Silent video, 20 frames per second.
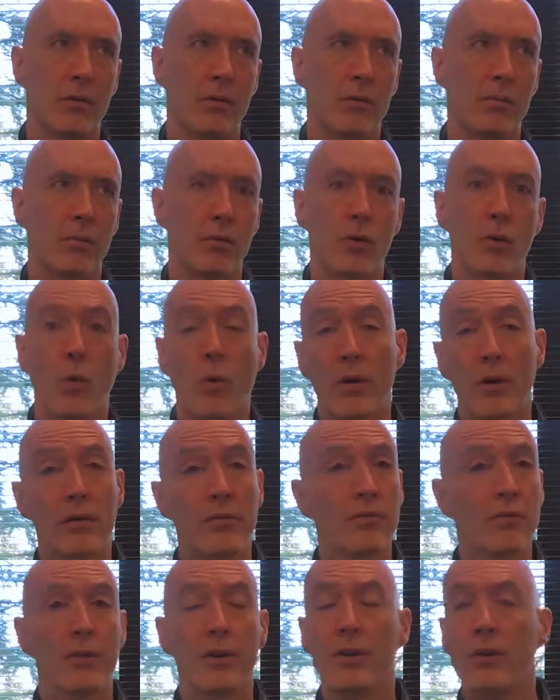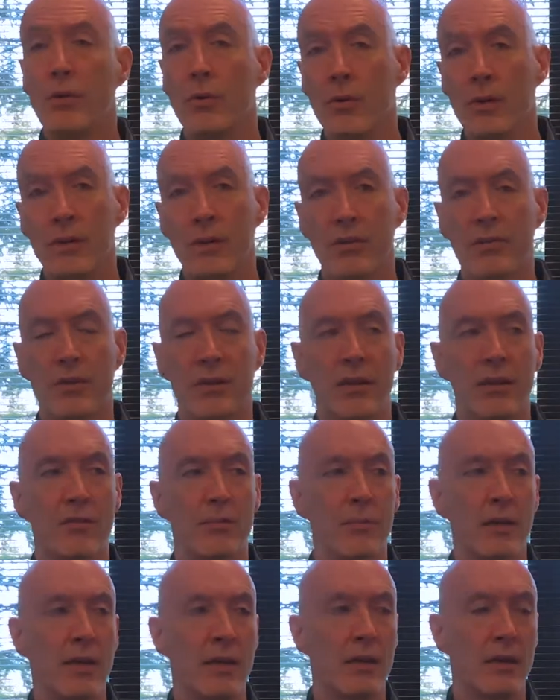recording for you. It doesn't give
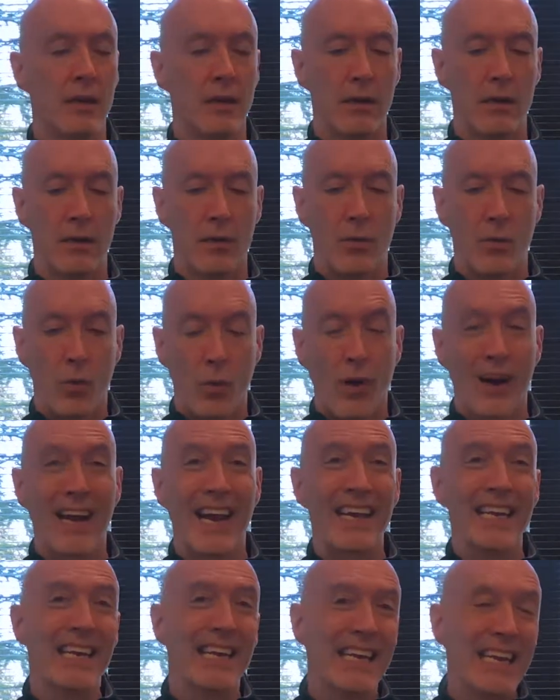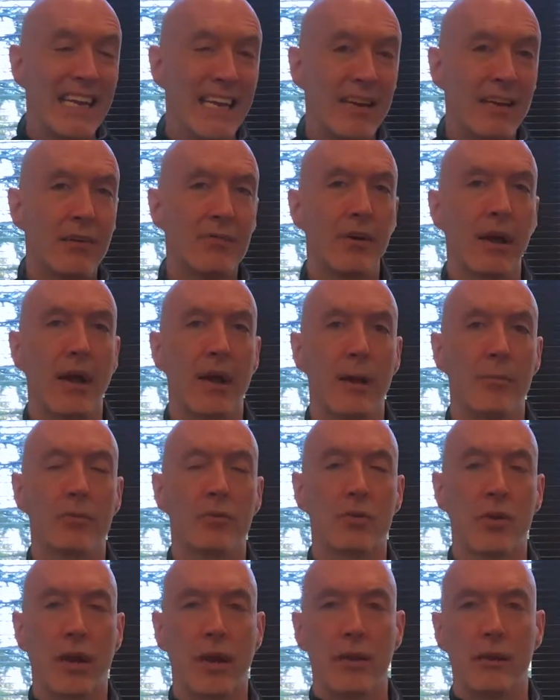me what I need if I am
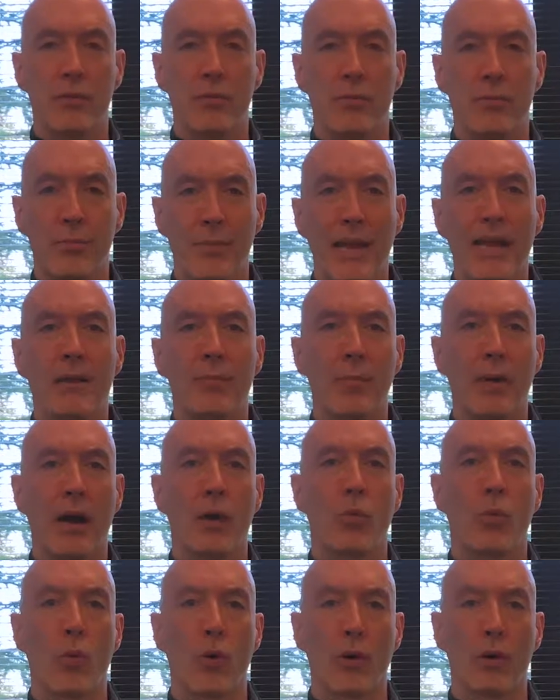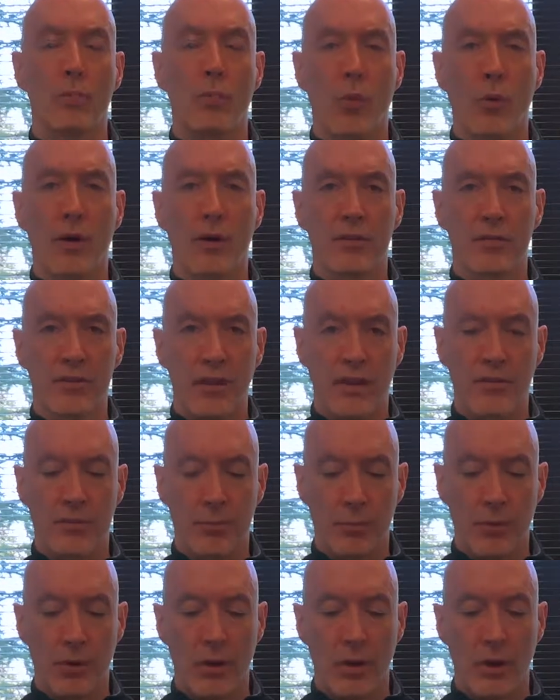trying to make my work more
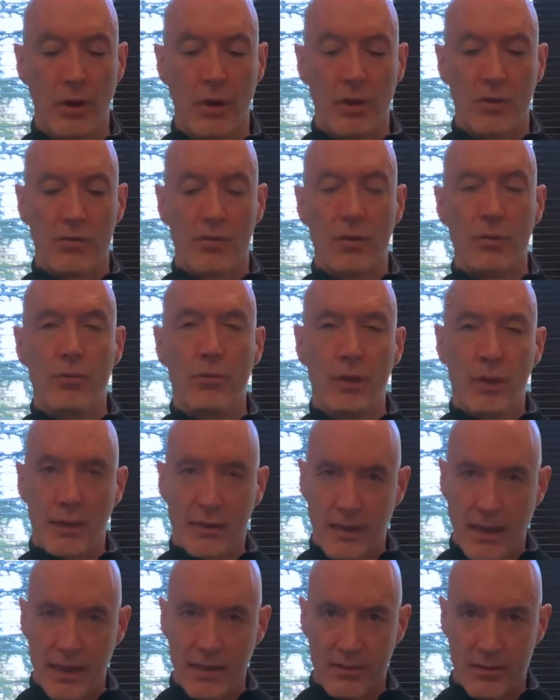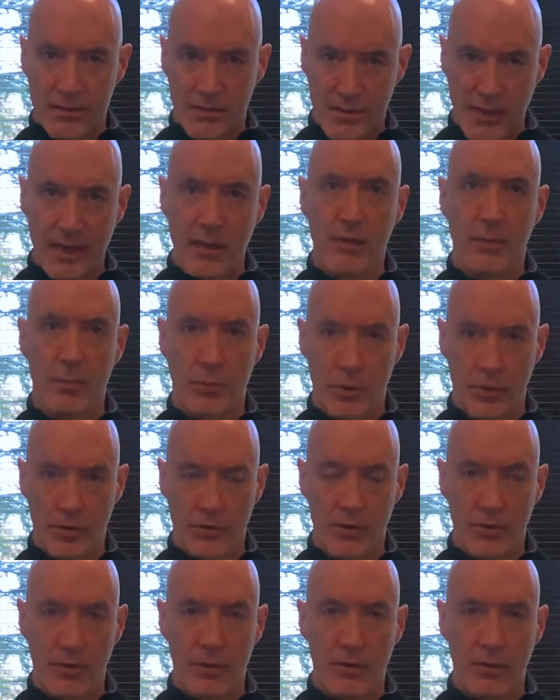accessible. So you need that second
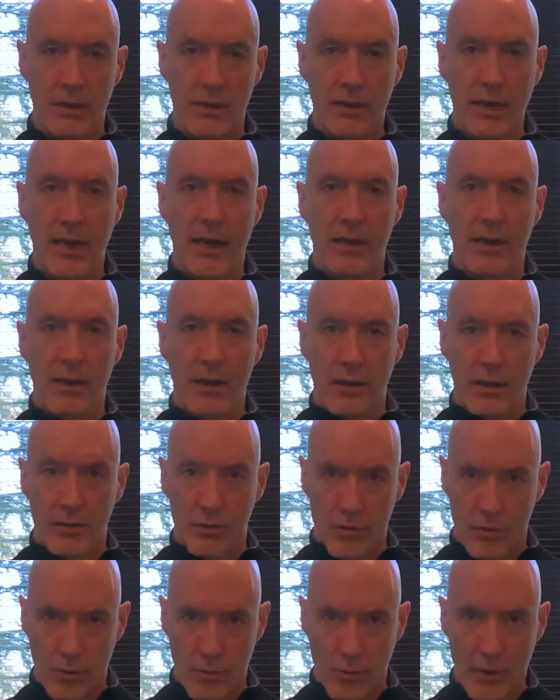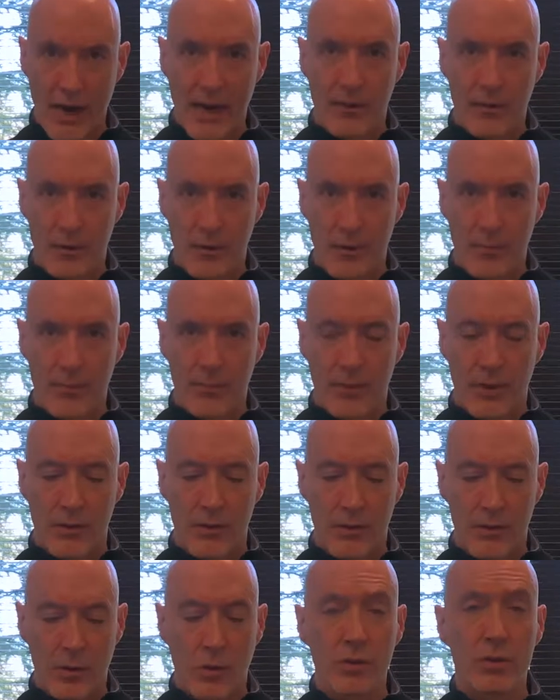person. You need that director. The
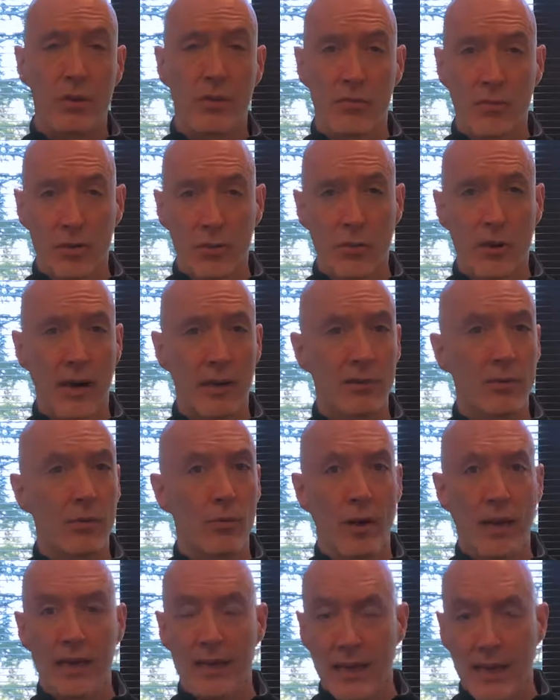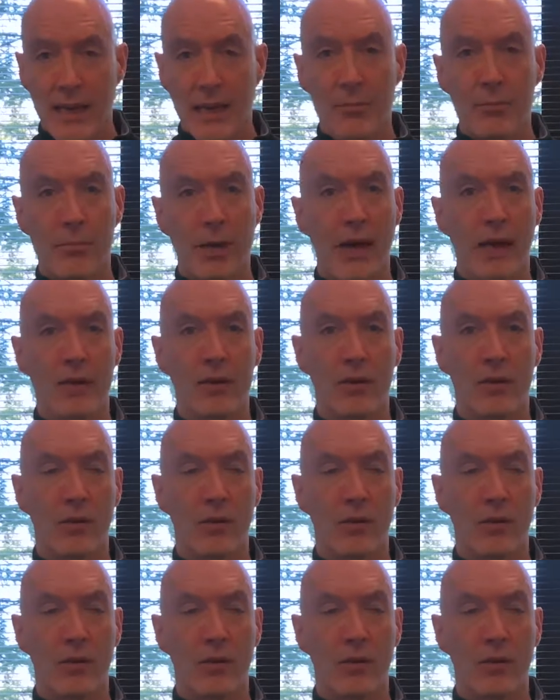notion of the director, right, came back,